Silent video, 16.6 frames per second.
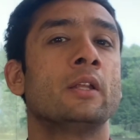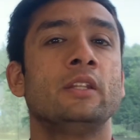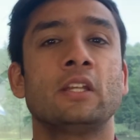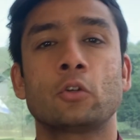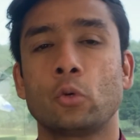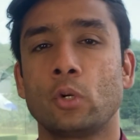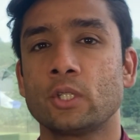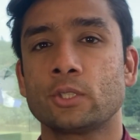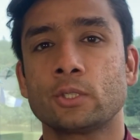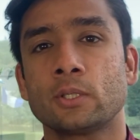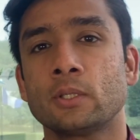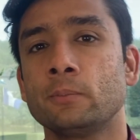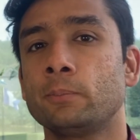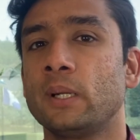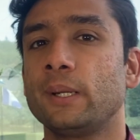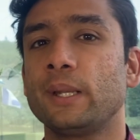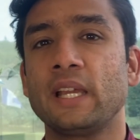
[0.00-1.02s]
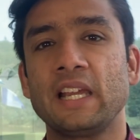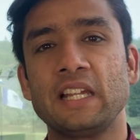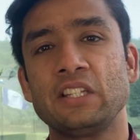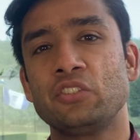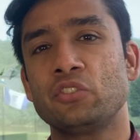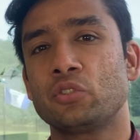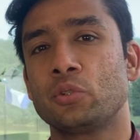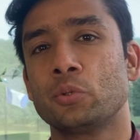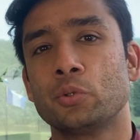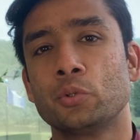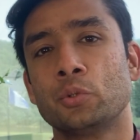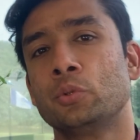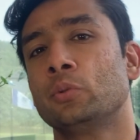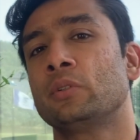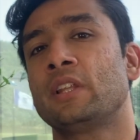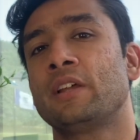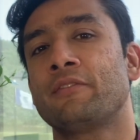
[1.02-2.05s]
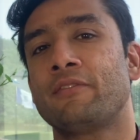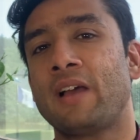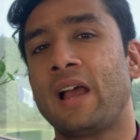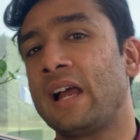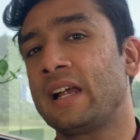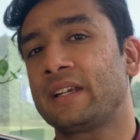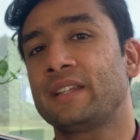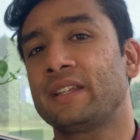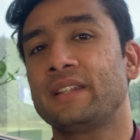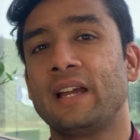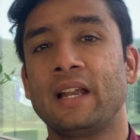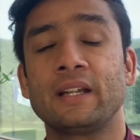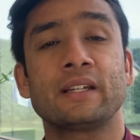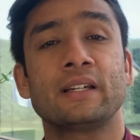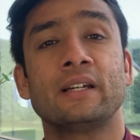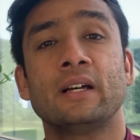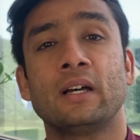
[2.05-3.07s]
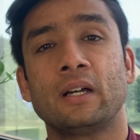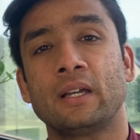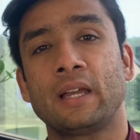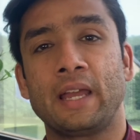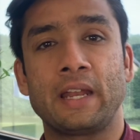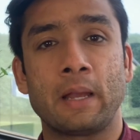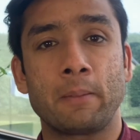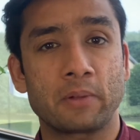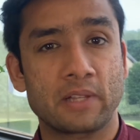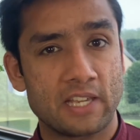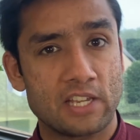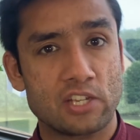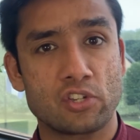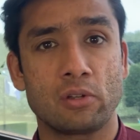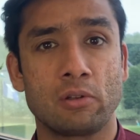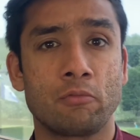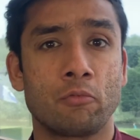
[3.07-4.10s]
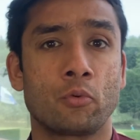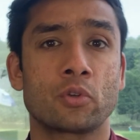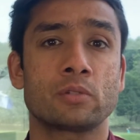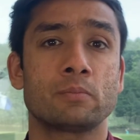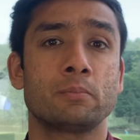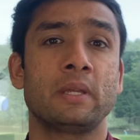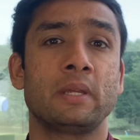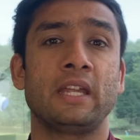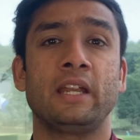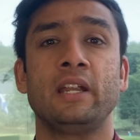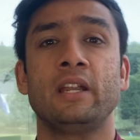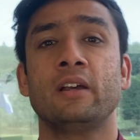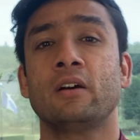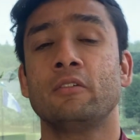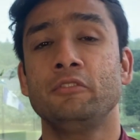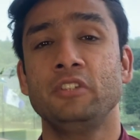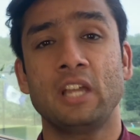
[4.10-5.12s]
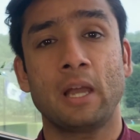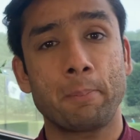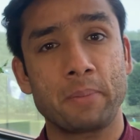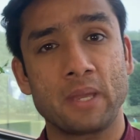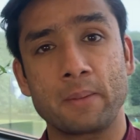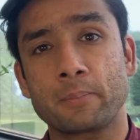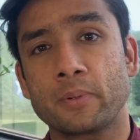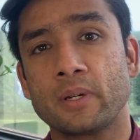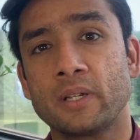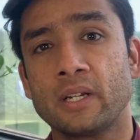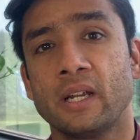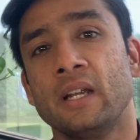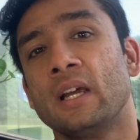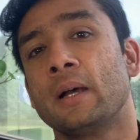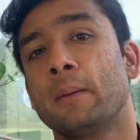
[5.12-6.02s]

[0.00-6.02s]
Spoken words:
The question pertains to the fact that an application was made via paper,